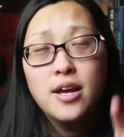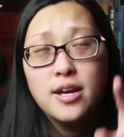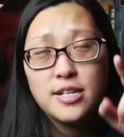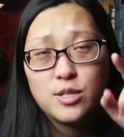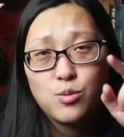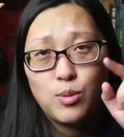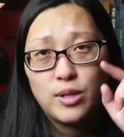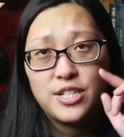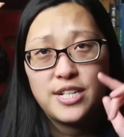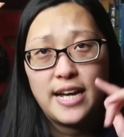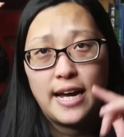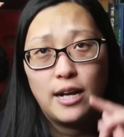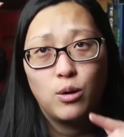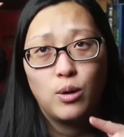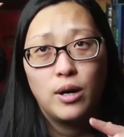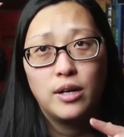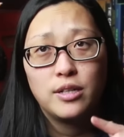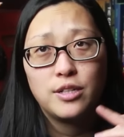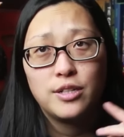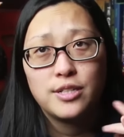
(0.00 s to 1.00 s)
is when
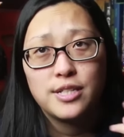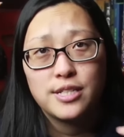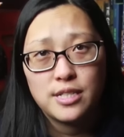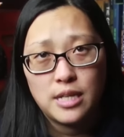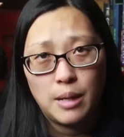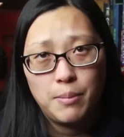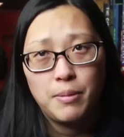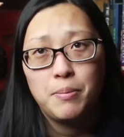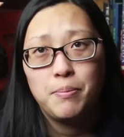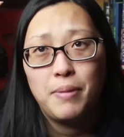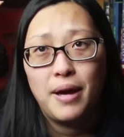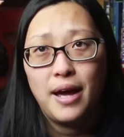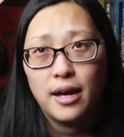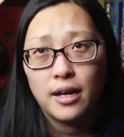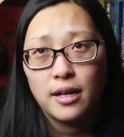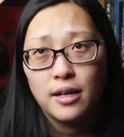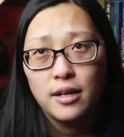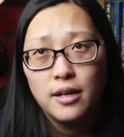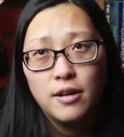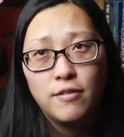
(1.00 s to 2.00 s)
Shadowhunters is coming
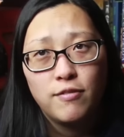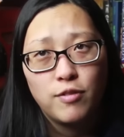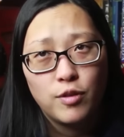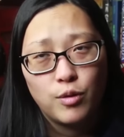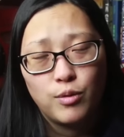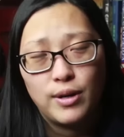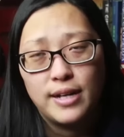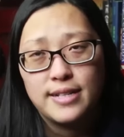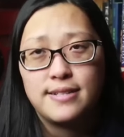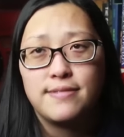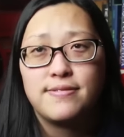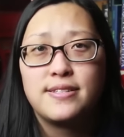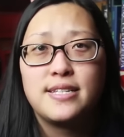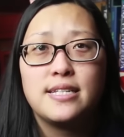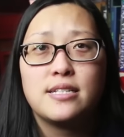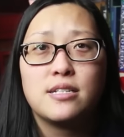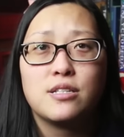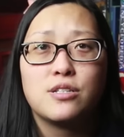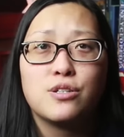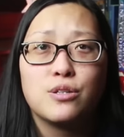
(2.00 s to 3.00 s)
back for the rest of
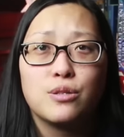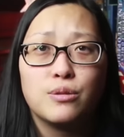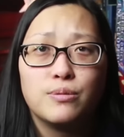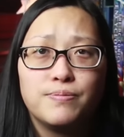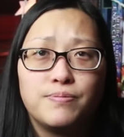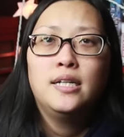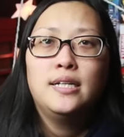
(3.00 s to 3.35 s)
season 2.